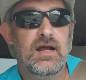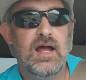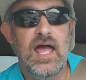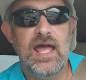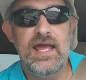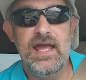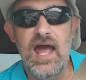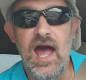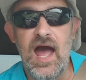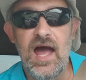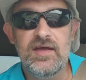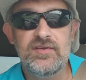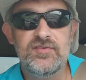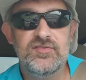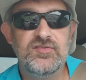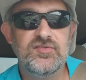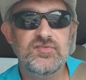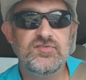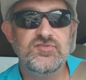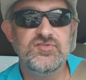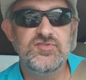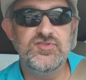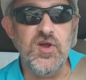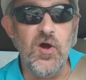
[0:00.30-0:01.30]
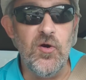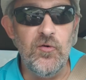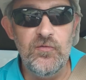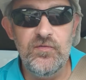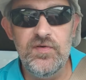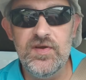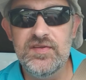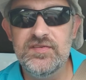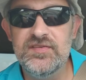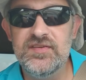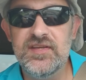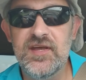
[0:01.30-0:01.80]
Hey guys, Joe
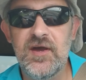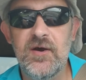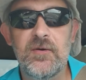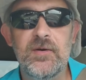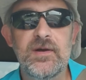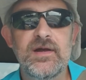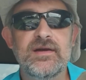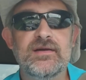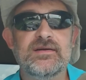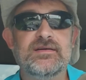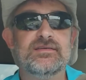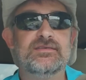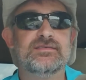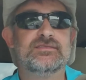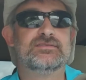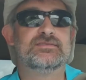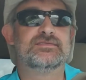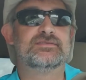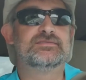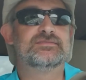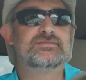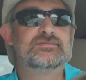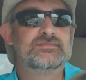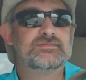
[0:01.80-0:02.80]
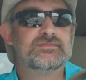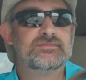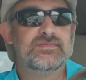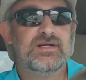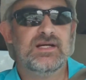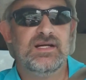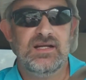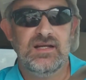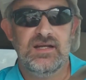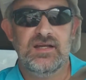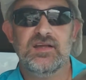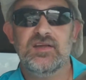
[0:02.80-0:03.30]
Vizio here.
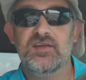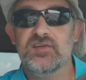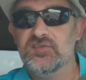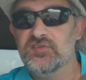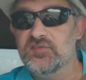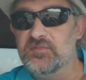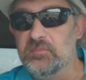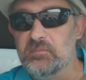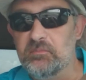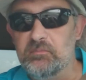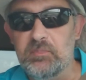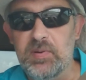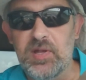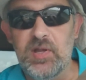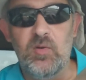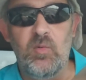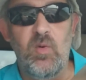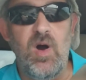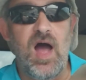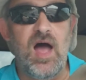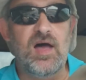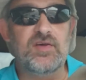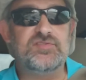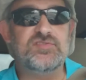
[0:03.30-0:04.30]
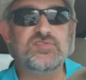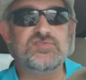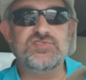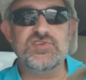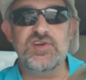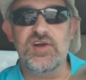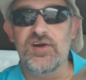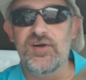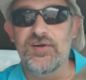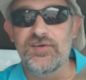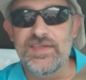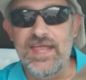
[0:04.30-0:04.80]
It's been a while since
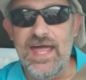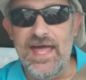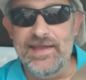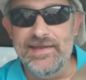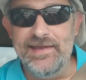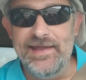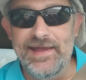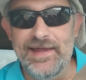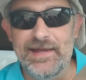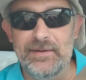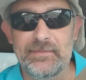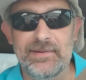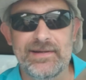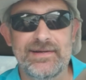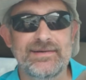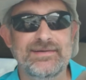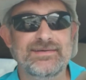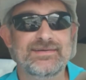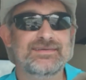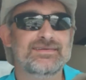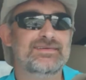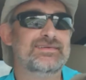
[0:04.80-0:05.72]
you heard that name, huh?